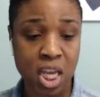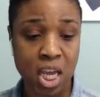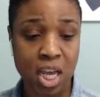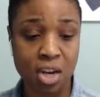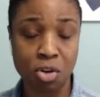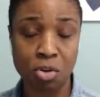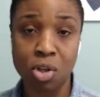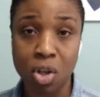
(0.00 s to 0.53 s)

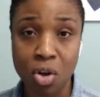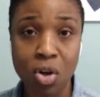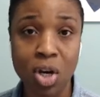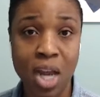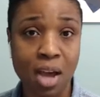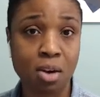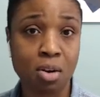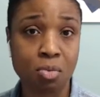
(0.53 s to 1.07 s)
and you'll learn
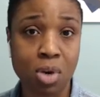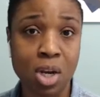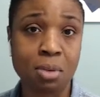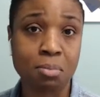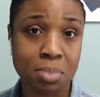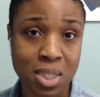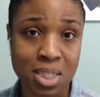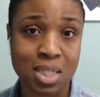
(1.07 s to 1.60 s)
how to run a
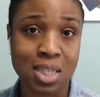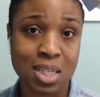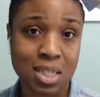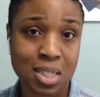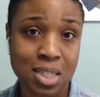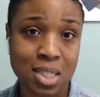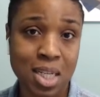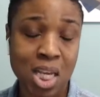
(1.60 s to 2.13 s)

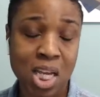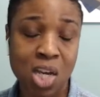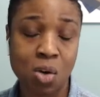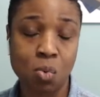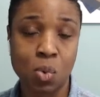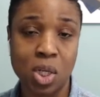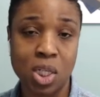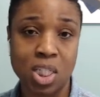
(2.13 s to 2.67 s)
business,
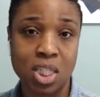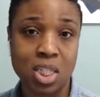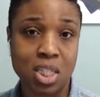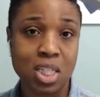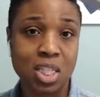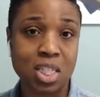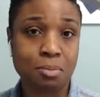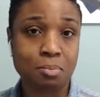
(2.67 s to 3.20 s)
which
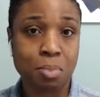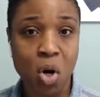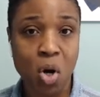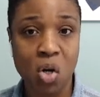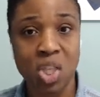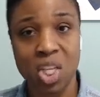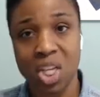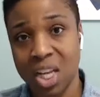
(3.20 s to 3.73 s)
is a
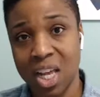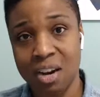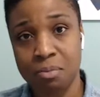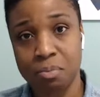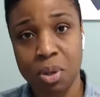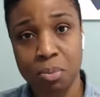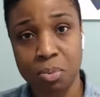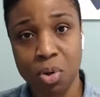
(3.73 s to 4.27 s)
part that a lot of
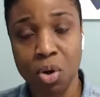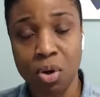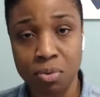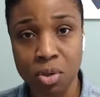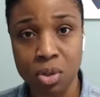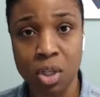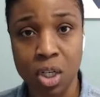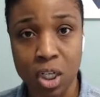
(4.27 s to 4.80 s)
people
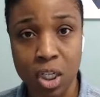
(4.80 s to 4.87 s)
overlook.